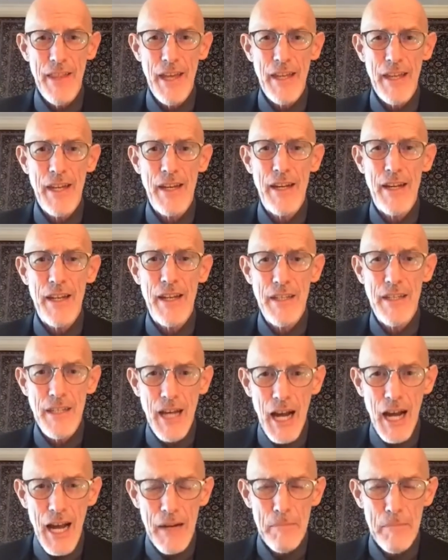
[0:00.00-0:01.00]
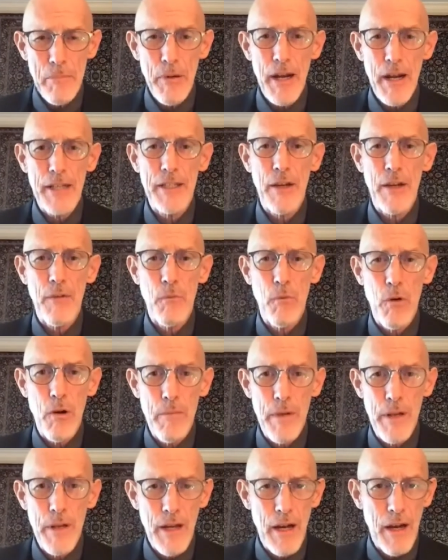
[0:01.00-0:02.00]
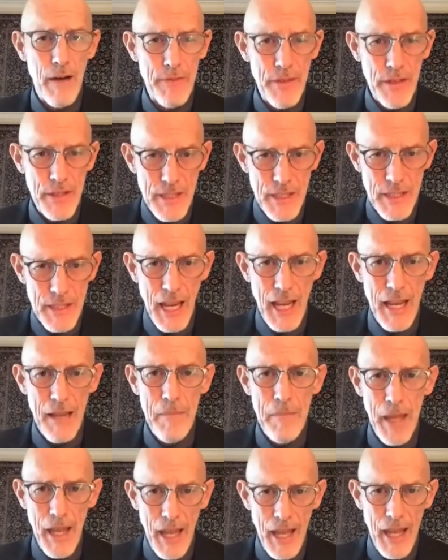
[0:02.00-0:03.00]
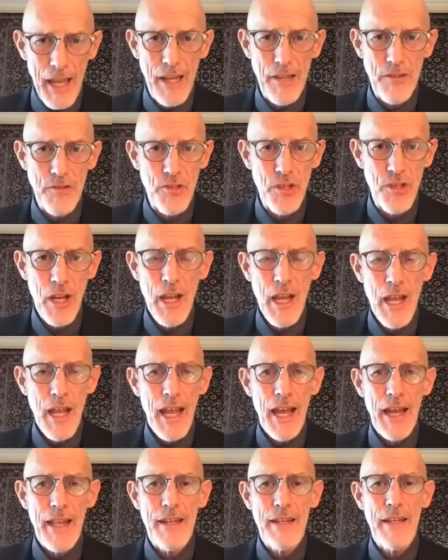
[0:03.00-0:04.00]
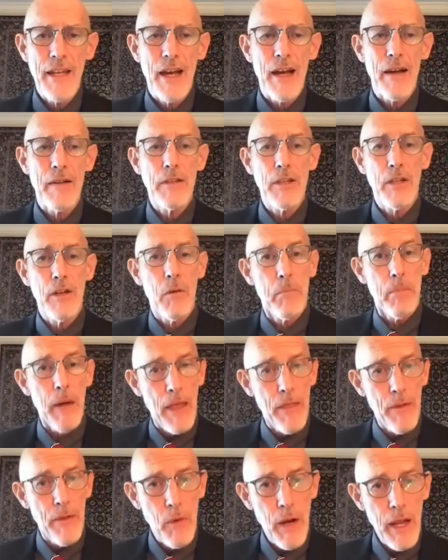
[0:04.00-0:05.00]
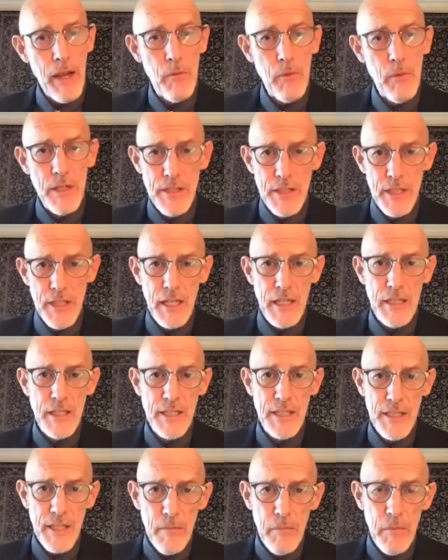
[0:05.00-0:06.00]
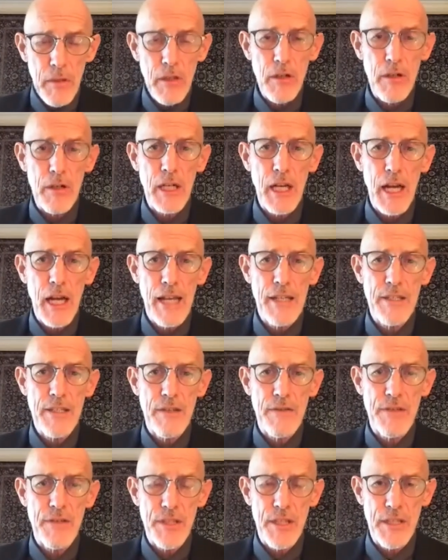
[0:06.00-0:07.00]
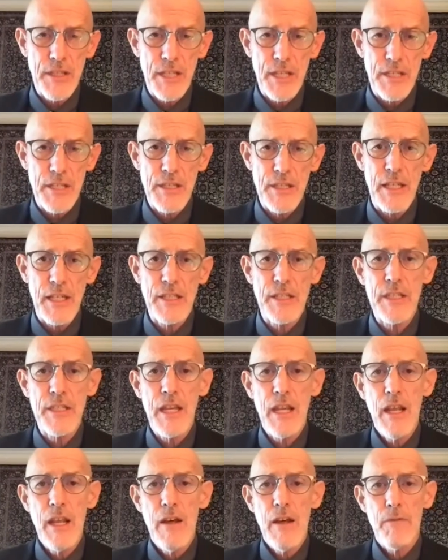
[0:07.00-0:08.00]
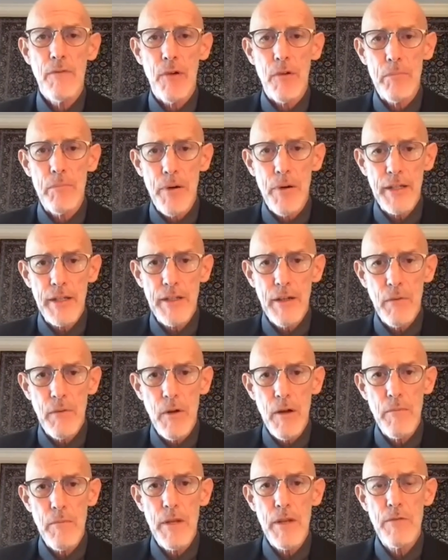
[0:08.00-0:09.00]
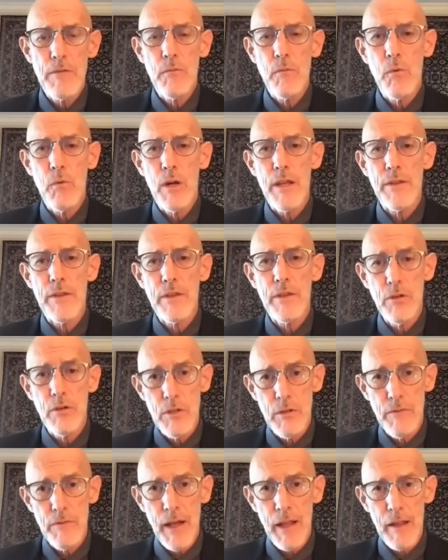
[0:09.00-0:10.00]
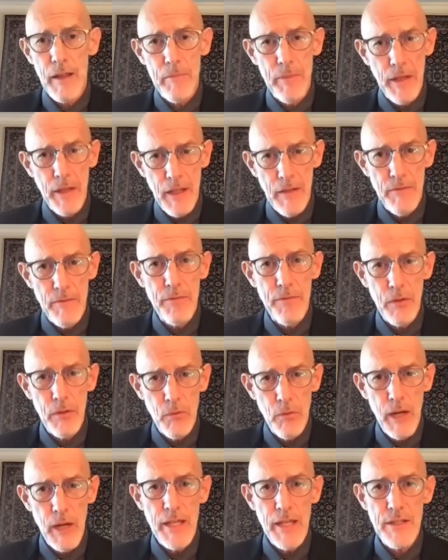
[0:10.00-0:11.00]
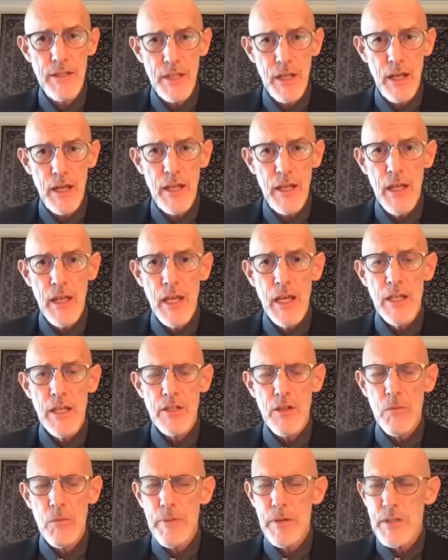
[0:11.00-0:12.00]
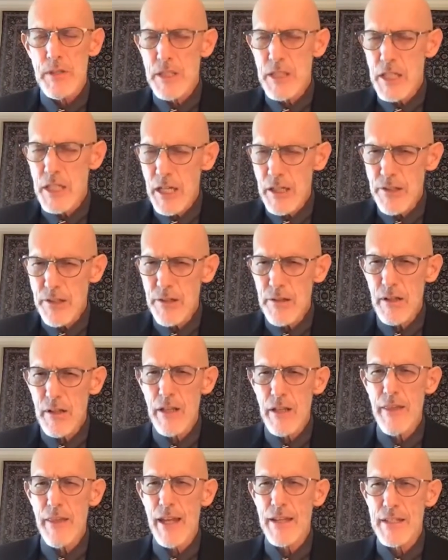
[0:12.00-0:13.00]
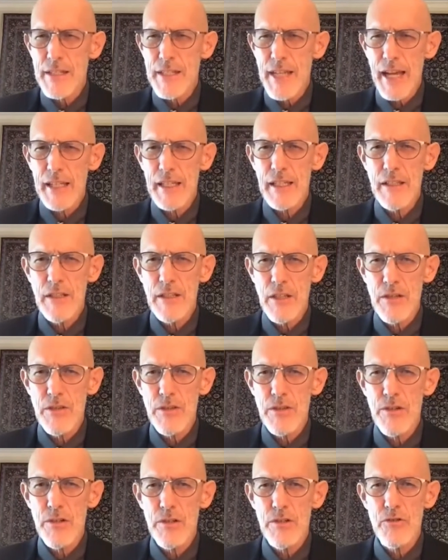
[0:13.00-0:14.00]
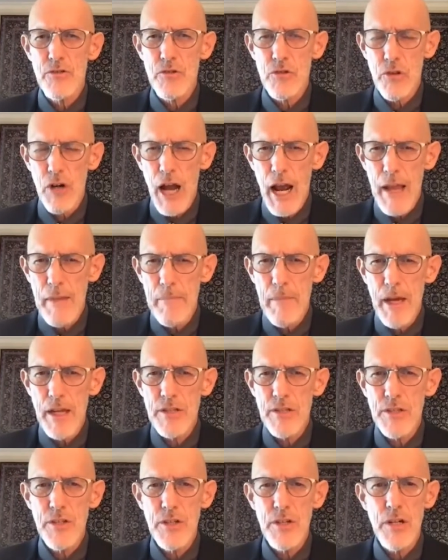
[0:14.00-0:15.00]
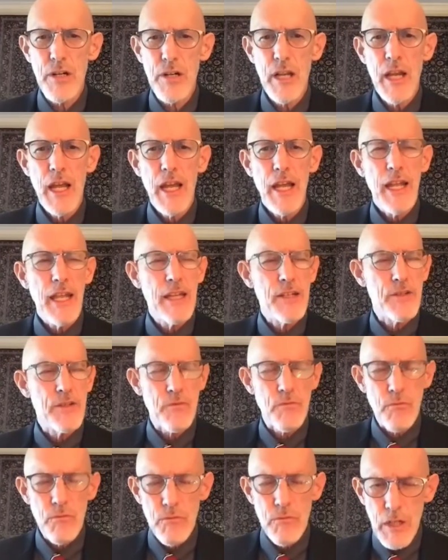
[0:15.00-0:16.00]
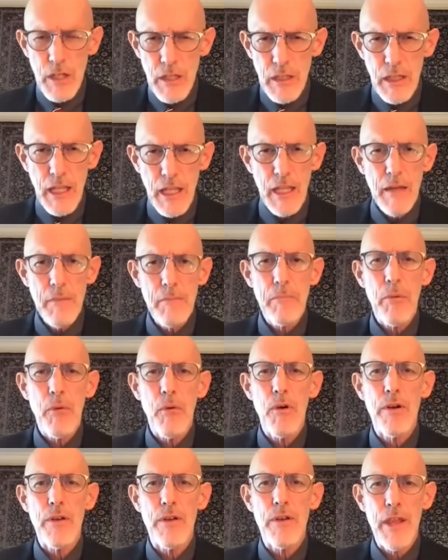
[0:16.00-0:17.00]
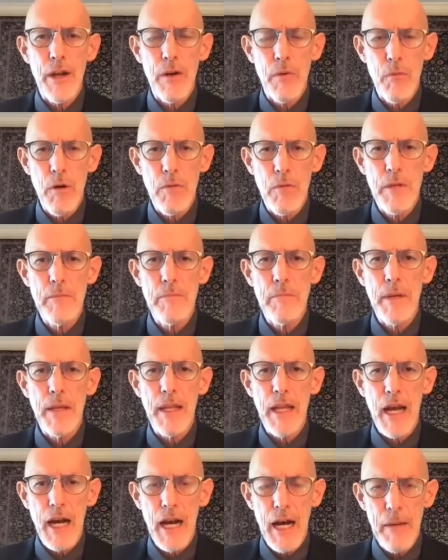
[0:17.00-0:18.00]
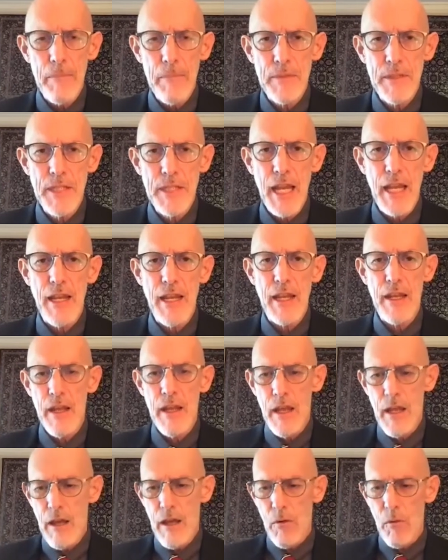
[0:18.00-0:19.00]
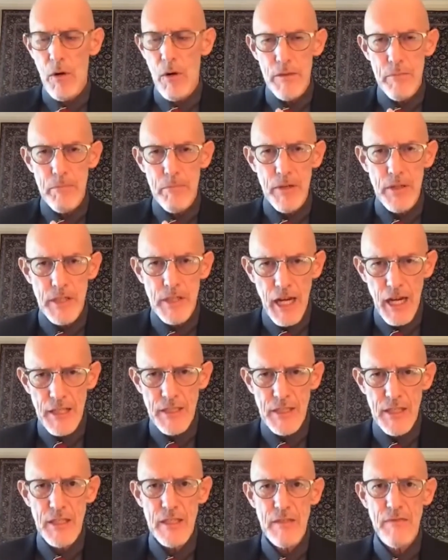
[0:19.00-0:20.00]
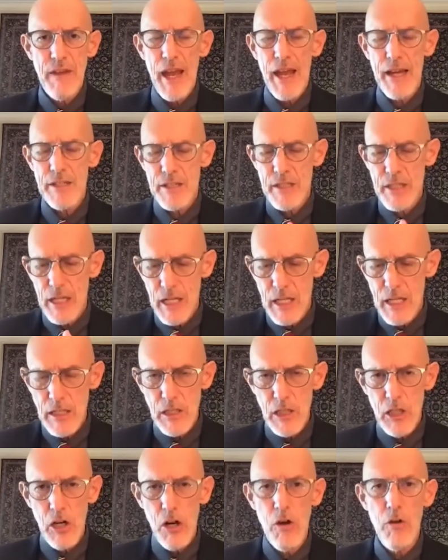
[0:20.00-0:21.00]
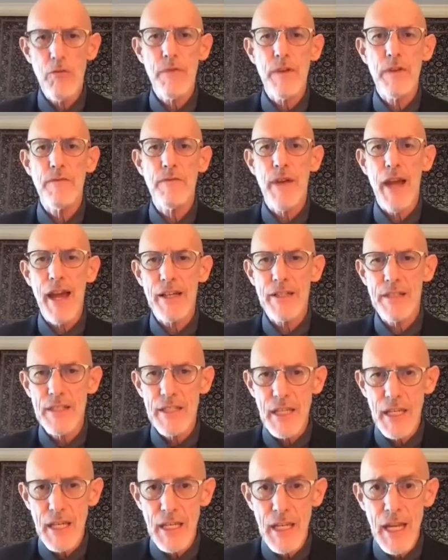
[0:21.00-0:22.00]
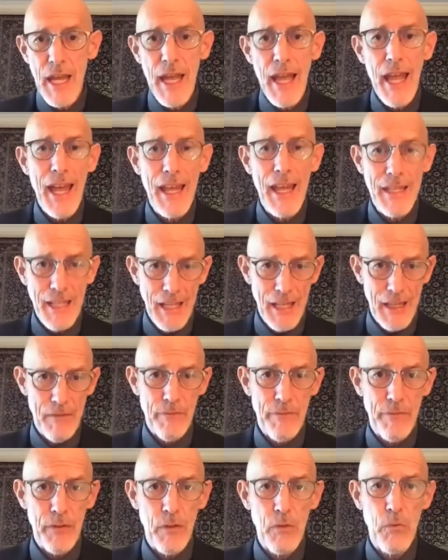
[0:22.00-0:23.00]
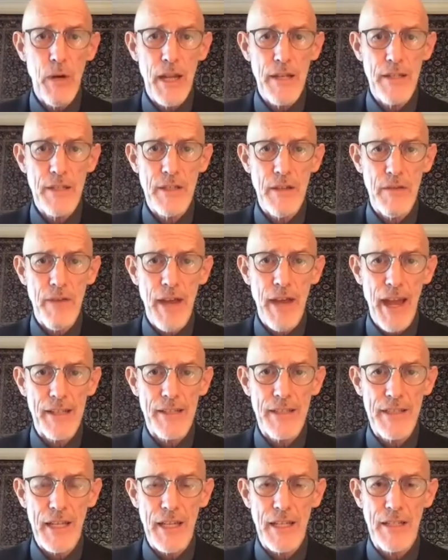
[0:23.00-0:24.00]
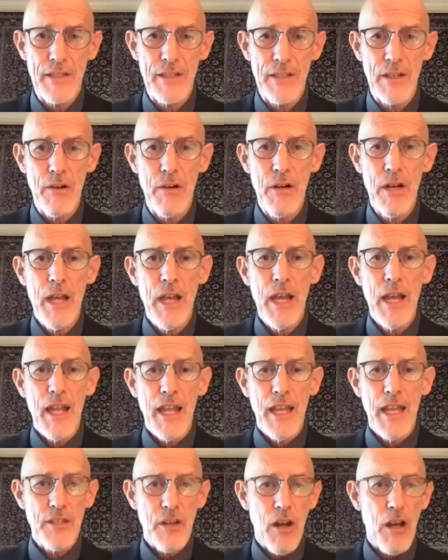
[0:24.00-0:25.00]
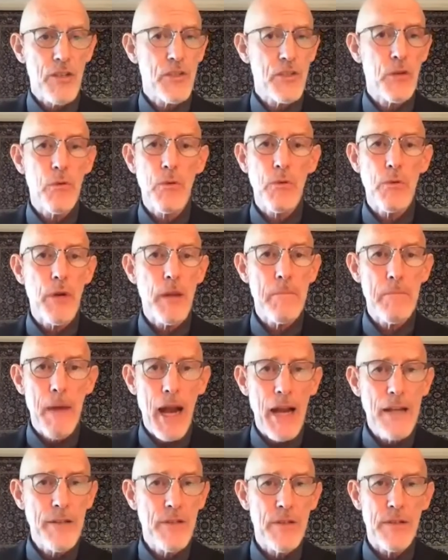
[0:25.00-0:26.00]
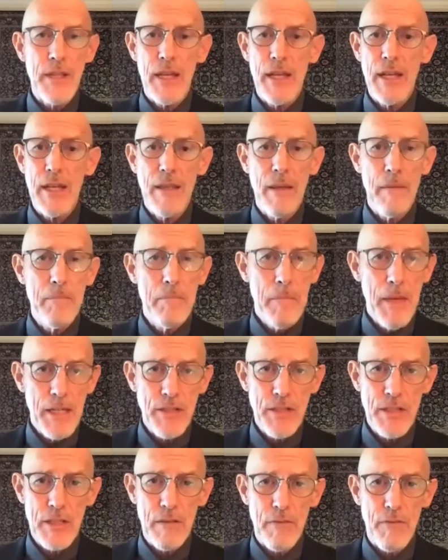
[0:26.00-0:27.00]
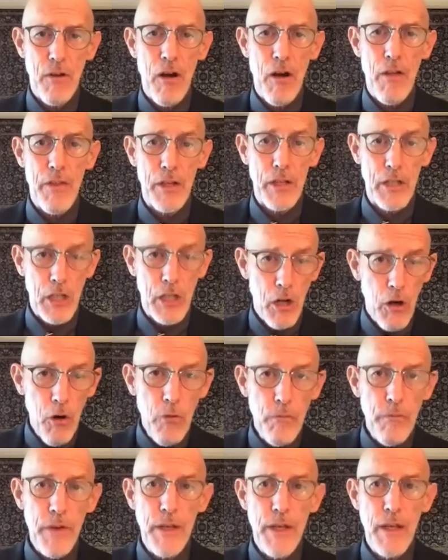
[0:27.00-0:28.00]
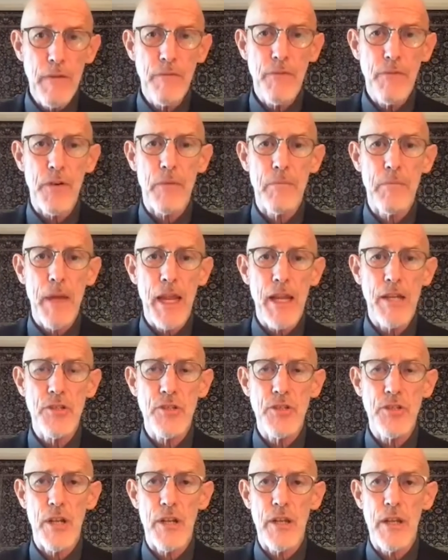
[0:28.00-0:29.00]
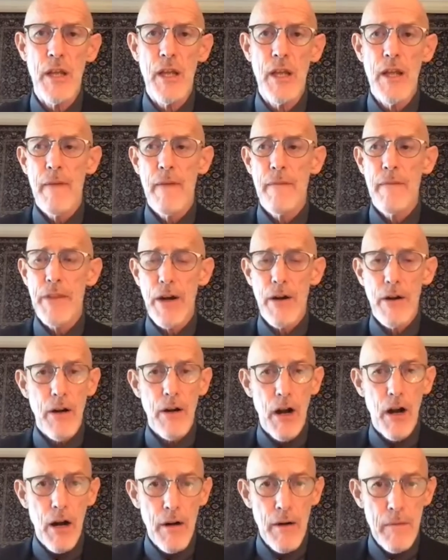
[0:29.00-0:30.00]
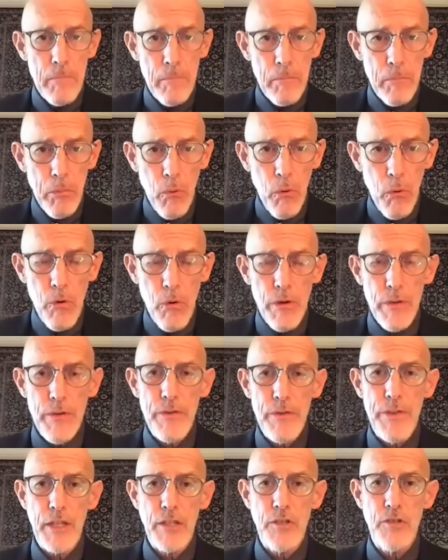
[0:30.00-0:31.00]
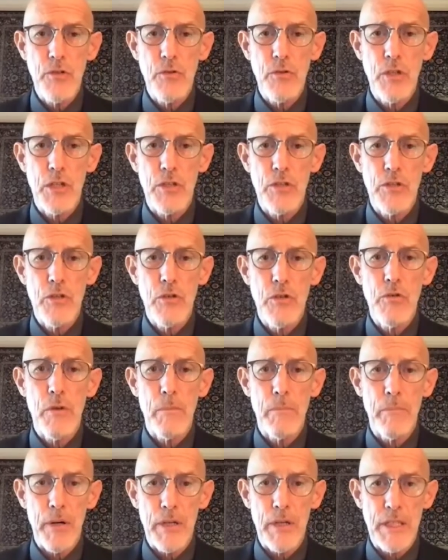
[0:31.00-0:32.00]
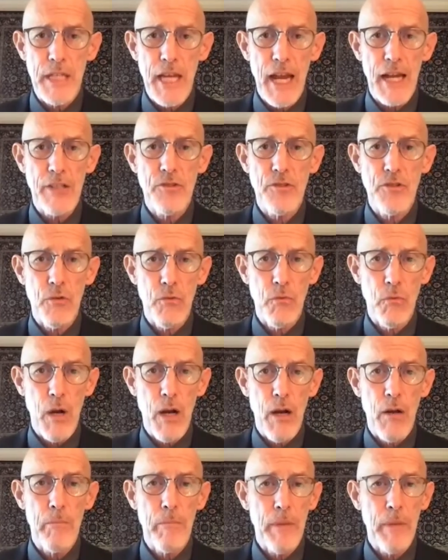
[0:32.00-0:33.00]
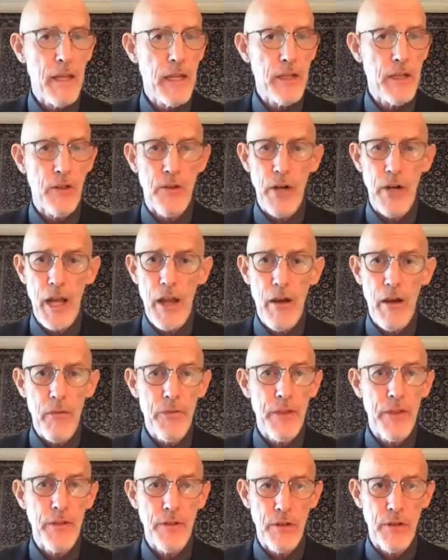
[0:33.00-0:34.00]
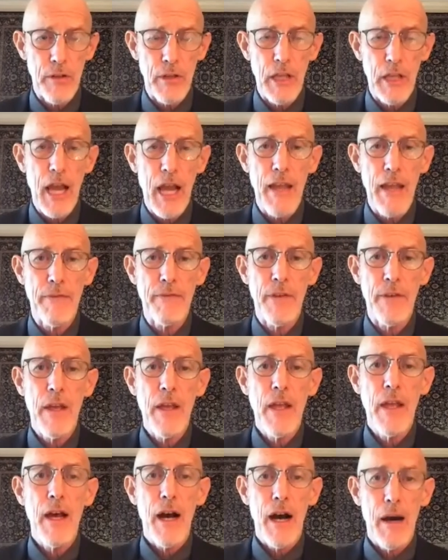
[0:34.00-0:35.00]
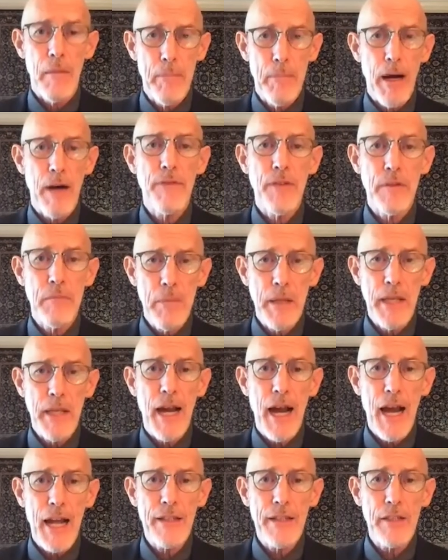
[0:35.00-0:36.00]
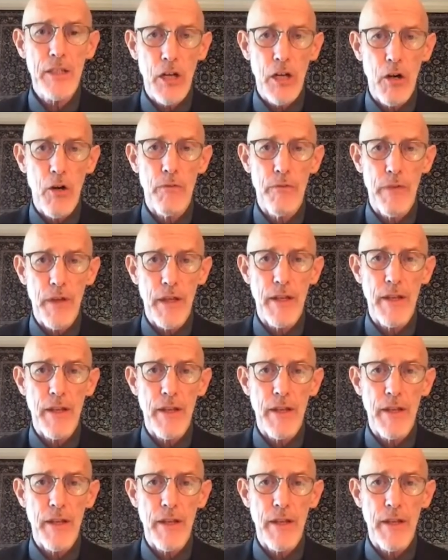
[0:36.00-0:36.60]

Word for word: than in a non pregnant woman of the same age. And, uh, you know, by the way, we see similar kinds of statistics for pregnant women with who develop influenza. So, particularly that second to third trimester, it's really important that a woman be updated with pertussis vaccine, COVID vaccine, and influenza vaccine. So it's also a reminder that in the midst of all the COVID information, there are important things you can do to protect your well being, your health, and your life above and beyond COVID.